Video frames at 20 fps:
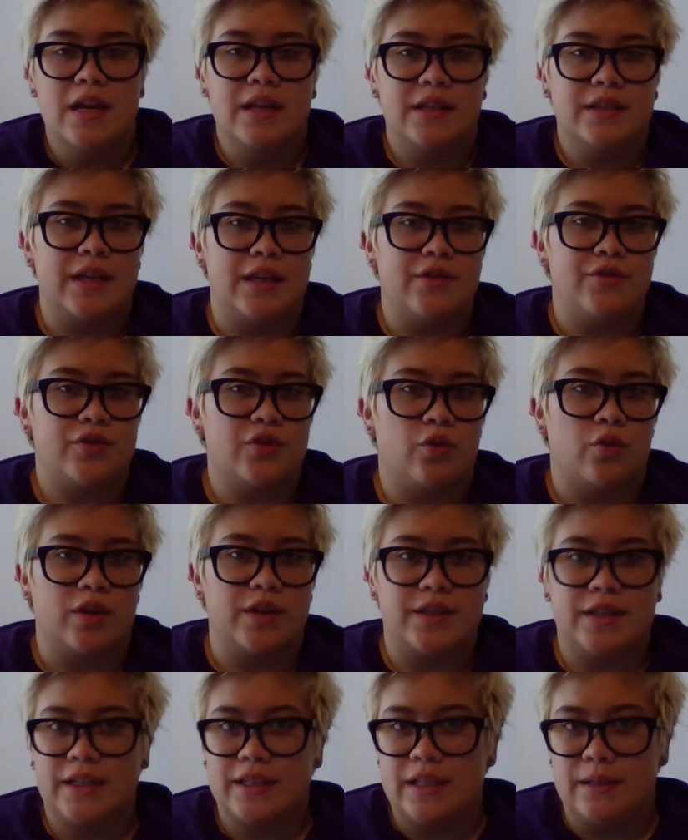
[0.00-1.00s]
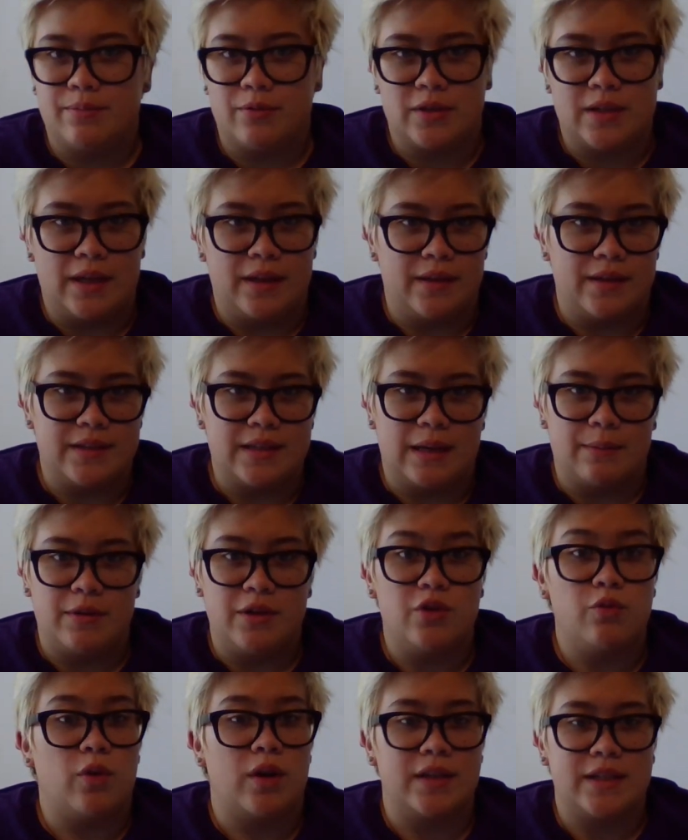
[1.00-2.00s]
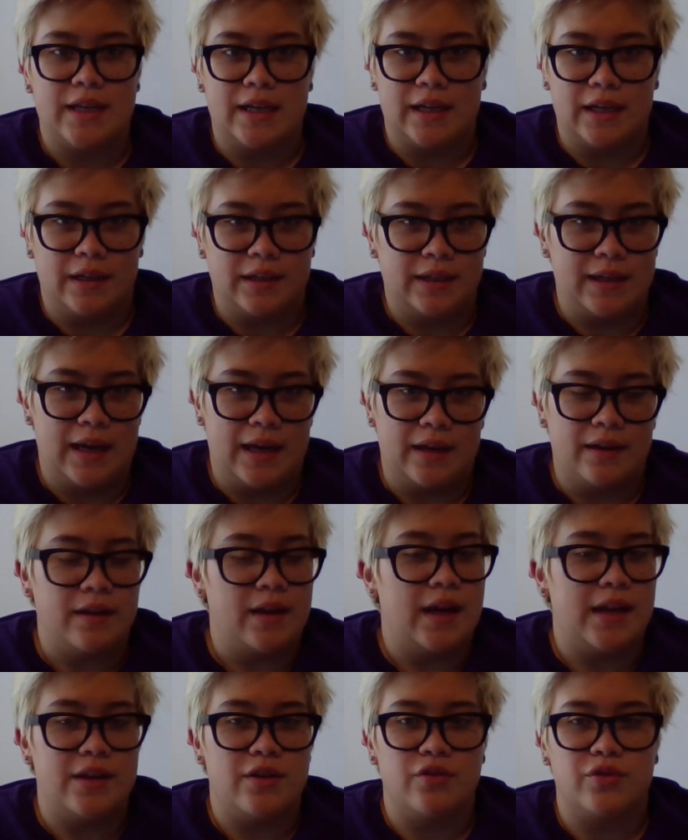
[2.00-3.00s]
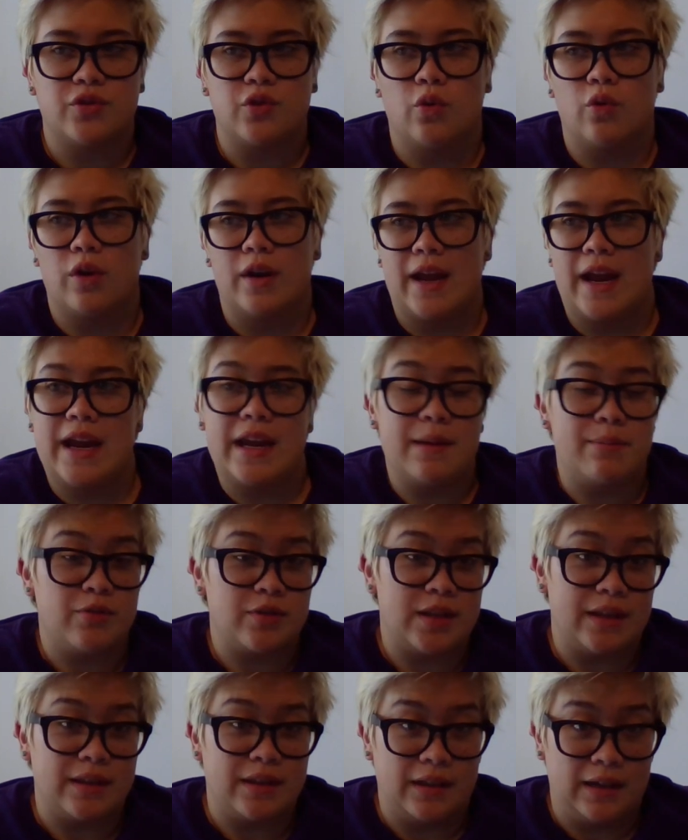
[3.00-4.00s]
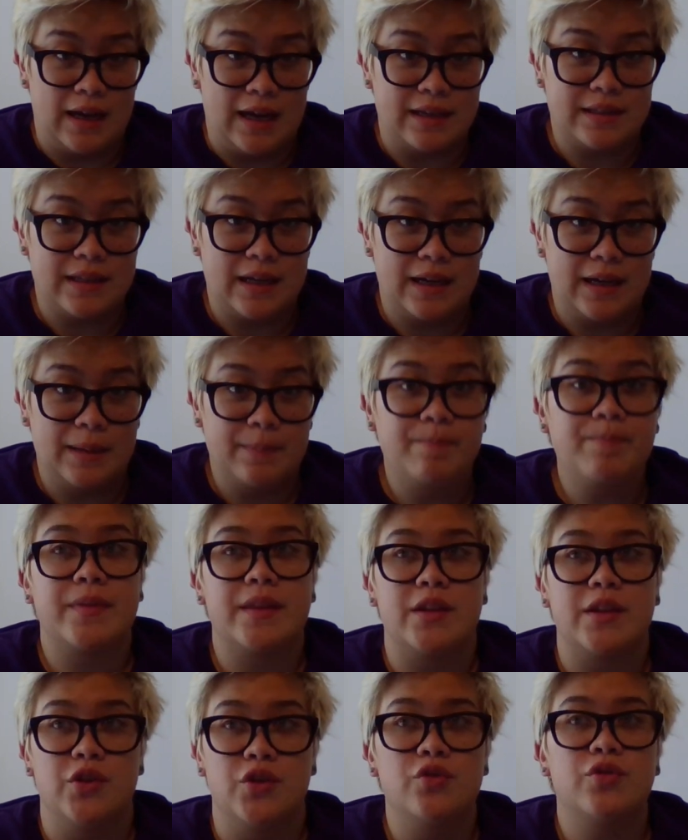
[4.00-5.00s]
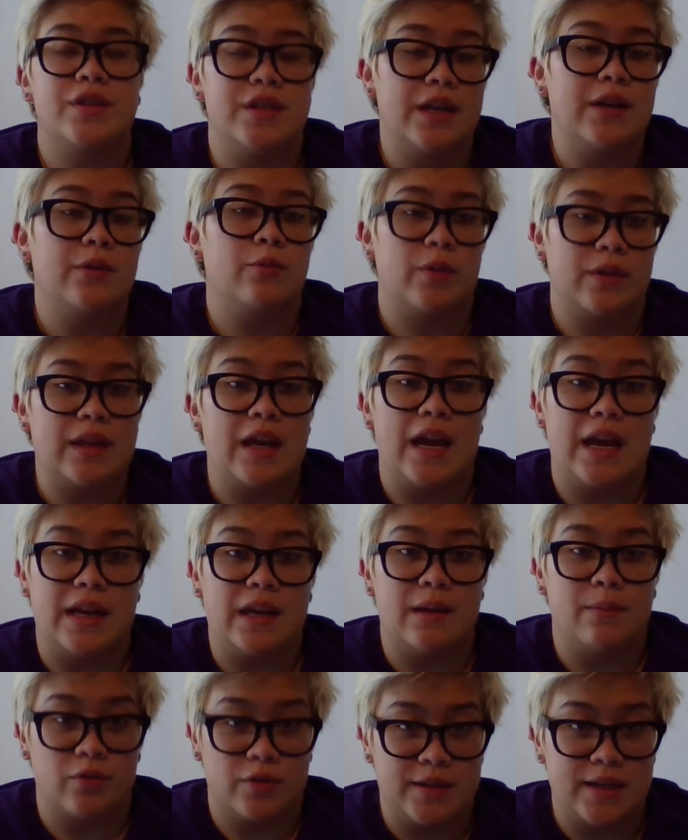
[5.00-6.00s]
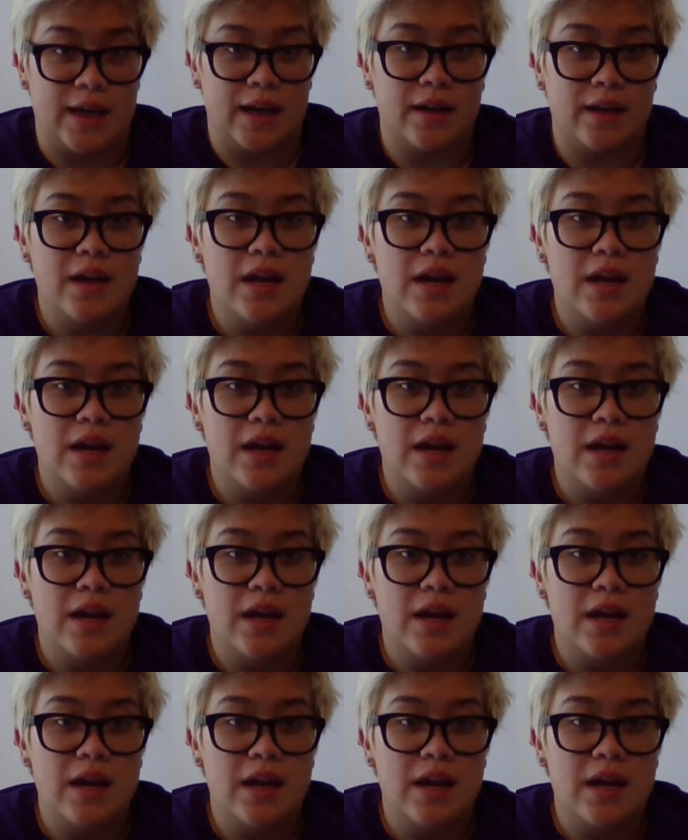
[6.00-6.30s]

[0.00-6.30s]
Say you score 60% this time and you want to take it again, and you scored 80% the last time, you sit with the 80%.